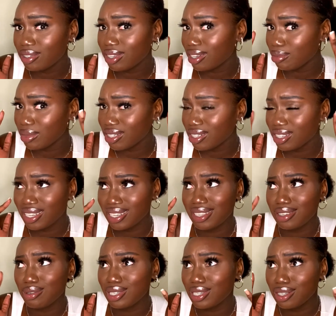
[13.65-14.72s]
Like, I'm not gonna lie, they
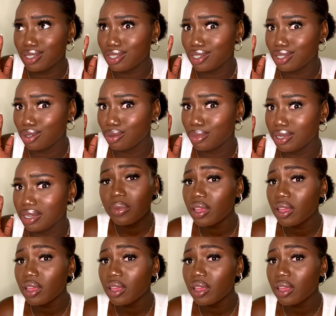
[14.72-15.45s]
were tingling a little bit.